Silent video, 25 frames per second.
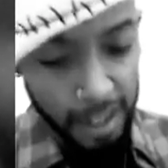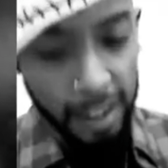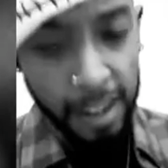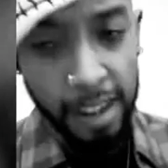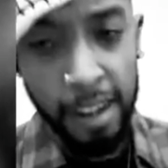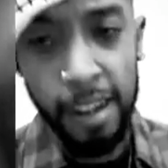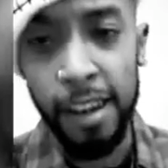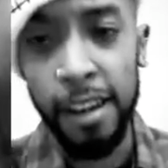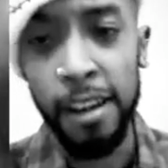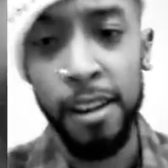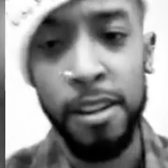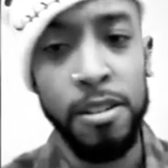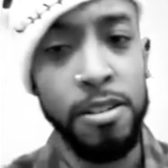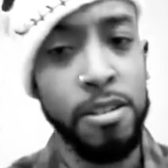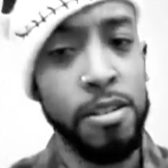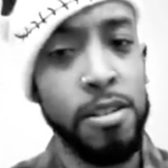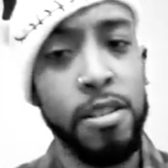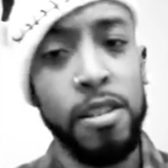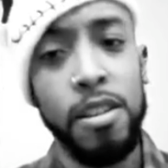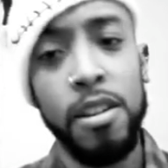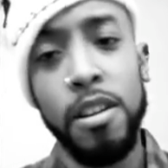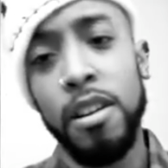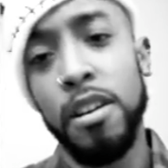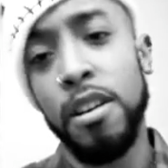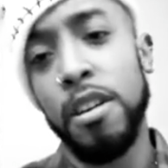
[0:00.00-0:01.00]
And
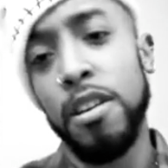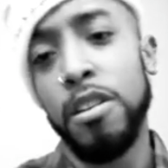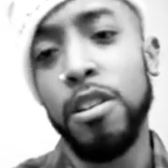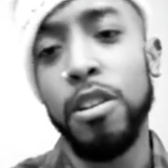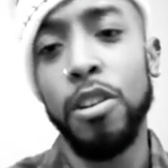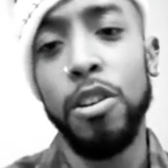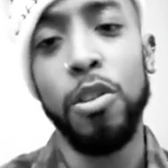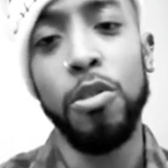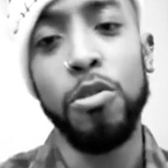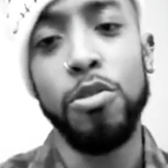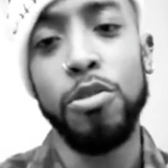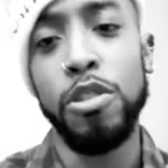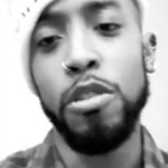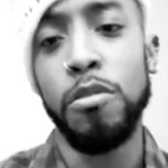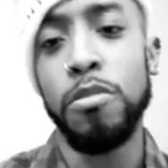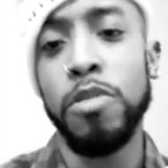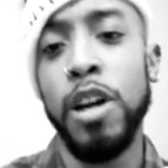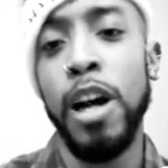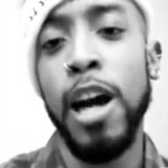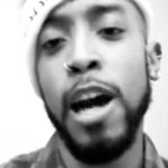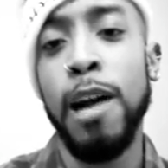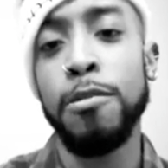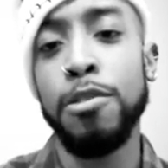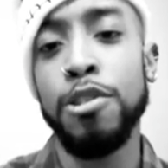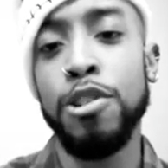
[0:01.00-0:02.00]

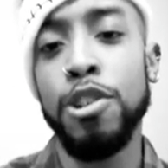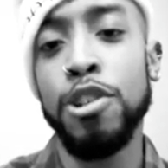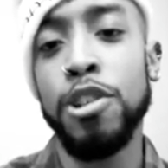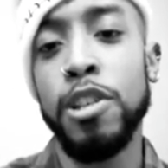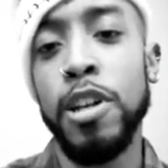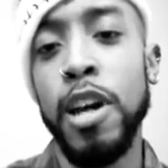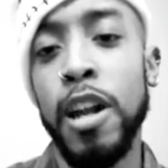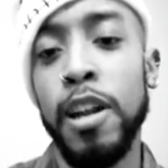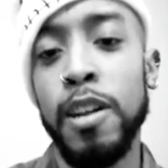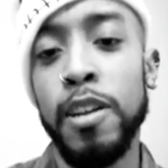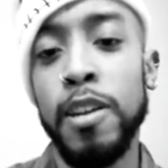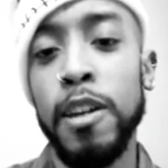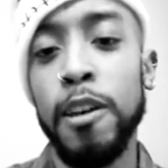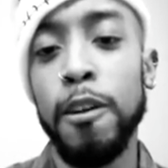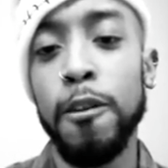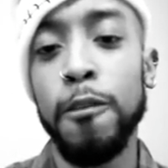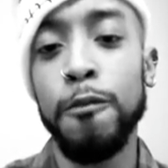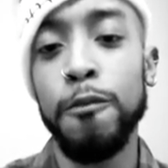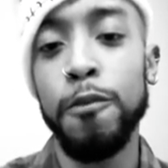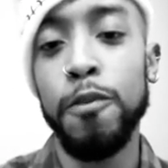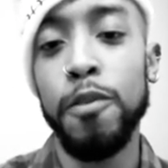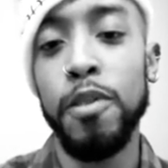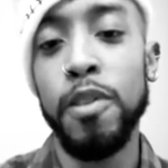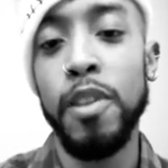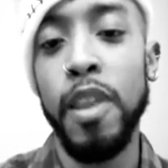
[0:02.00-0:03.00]
Sometimes you just gotta
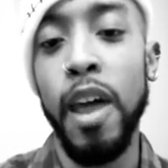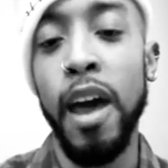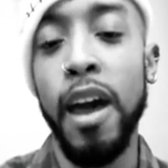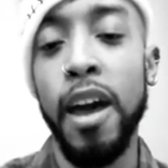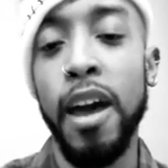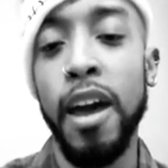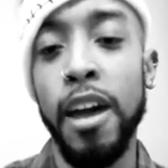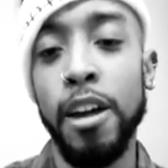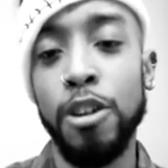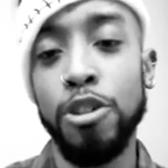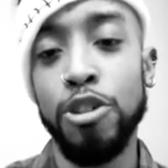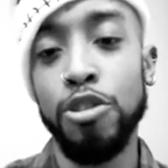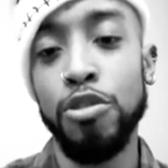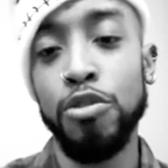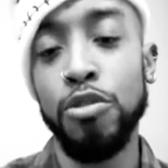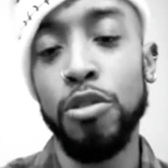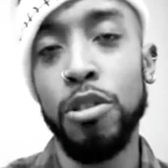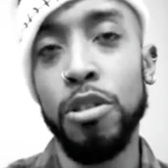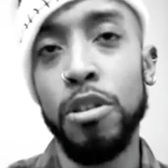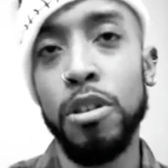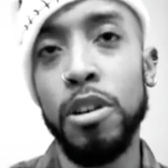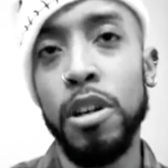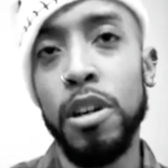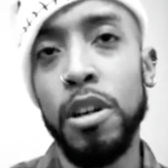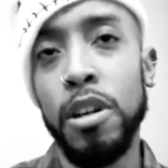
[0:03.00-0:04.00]
give that
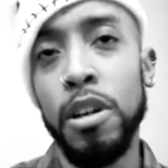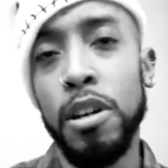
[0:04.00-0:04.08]
extra